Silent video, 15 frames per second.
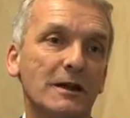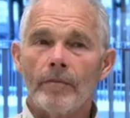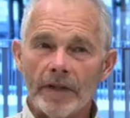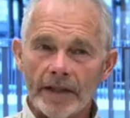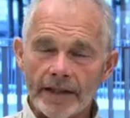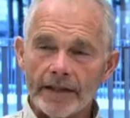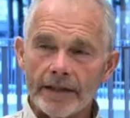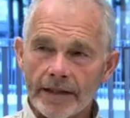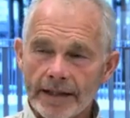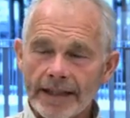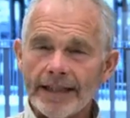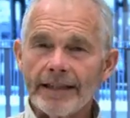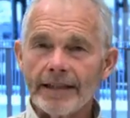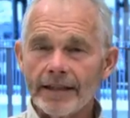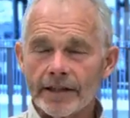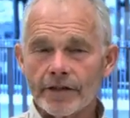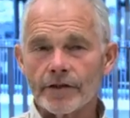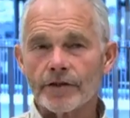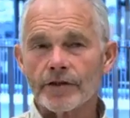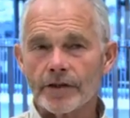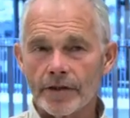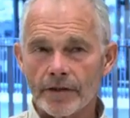We needed a
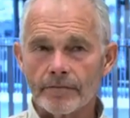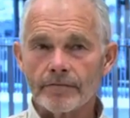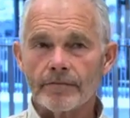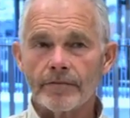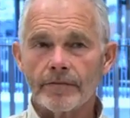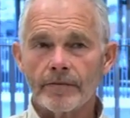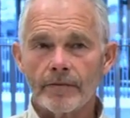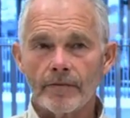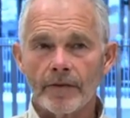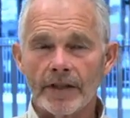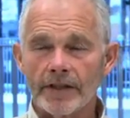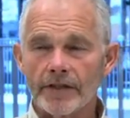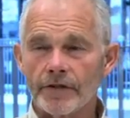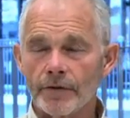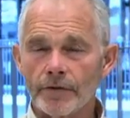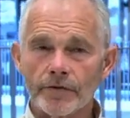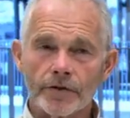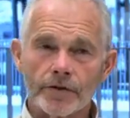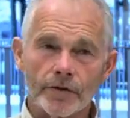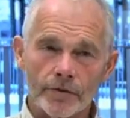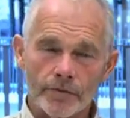system where the students